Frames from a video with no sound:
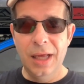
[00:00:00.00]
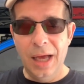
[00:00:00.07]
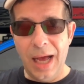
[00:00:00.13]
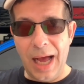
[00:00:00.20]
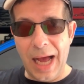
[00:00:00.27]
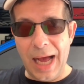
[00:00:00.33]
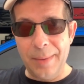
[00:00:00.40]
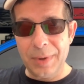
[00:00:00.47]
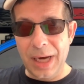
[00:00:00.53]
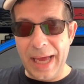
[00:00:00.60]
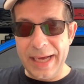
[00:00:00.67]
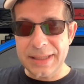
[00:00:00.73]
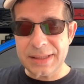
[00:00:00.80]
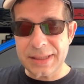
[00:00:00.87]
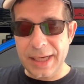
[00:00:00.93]

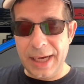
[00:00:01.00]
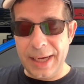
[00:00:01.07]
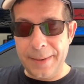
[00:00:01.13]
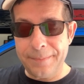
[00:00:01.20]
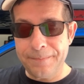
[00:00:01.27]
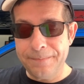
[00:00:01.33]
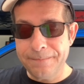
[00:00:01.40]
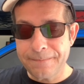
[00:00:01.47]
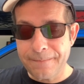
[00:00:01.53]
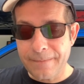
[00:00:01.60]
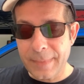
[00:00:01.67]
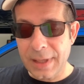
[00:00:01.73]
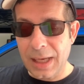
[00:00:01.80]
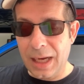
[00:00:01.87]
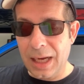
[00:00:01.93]
last up,
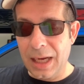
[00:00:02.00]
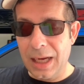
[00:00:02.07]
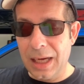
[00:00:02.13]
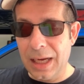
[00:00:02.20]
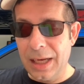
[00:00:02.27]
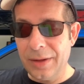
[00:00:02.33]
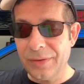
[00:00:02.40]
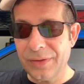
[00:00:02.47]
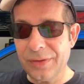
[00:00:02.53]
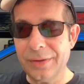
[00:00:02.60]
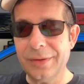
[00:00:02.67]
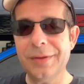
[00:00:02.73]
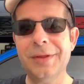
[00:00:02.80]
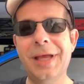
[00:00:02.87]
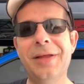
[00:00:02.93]

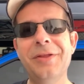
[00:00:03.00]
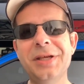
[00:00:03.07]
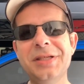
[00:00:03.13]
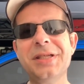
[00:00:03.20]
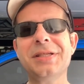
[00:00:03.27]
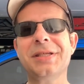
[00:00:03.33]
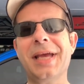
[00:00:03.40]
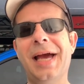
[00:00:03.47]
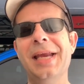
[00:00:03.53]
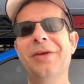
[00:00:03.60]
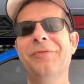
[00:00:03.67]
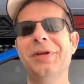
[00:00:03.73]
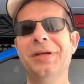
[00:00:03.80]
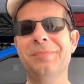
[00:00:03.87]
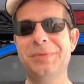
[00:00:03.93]
and this is kind
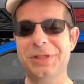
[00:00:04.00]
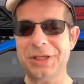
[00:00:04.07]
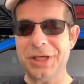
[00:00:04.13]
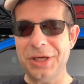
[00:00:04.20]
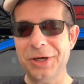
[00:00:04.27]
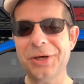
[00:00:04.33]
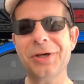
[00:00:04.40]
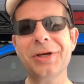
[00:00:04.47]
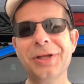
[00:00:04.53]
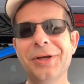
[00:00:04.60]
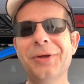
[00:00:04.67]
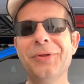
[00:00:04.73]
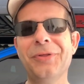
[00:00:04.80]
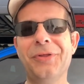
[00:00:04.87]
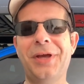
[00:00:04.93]
of an obscure
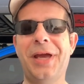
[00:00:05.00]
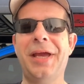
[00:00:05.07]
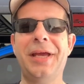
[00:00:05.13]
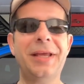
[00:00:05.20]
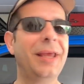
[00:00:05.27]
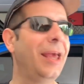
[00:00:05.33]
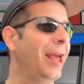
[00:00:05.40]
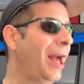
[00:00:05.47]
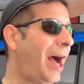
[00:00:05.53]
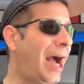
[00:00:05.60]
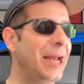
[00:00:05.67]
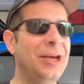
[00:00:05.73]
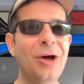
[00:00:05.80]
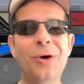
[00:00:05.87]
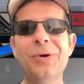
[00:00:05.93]
little thing.
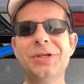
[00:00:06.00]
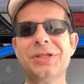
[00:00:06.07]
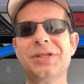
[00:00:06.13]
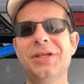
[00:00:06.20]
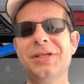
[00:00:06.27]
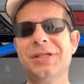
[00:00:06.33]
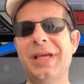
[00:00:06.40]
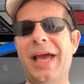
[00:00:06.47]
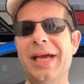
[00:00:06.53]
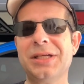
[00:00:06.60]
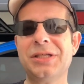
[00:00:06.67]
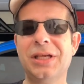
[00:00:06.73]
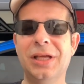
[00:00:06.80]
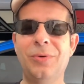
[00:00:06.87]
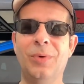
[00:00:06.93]
I noticed this
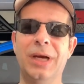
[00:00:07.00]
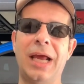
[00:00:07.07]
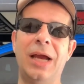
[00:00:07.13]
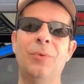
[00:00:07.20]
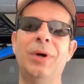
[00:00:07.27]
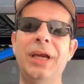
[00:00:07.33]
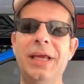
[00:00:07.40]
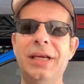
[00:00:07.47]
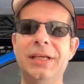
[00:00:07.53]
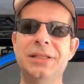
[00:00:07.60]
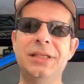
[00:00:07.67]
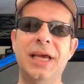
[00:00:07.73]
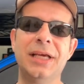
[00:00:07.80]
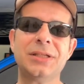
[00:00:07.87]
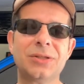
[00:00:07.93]
actually when I went in and
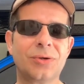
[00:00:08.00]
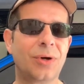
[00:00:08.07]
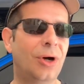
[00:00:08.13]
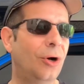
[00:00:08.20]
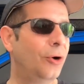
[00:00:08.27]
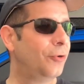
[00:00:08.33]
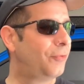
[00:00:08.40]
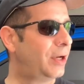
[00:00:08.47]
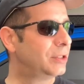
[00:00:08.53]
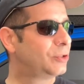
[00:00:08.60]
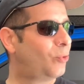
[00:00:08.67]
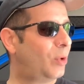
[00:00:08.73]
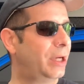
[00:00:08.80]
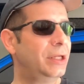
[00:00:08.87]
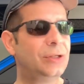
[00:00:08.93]
test drove a
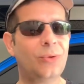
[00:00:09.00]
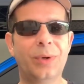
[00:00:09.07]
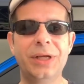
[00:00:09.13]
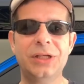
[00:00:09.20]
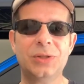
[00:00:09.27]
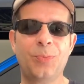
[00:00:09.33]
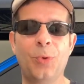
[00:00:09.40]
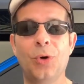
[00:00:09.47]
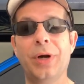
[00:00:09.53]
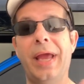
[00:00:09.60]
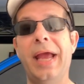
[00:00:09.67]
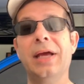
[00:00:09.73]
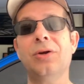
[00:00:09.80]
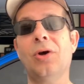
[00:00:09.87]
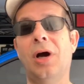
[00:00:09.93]
2020 Sport
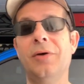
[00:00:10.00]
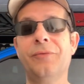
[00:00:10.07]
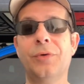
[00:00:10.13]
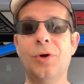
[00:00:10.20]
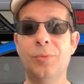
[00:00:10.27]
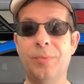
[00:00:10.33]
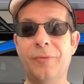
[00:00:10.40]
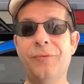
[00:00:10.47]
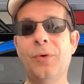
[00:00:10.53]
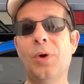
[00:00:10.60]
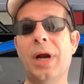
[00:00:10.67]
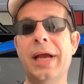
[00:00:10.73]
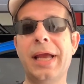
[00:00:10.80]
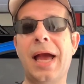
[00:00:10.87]
and off-road before I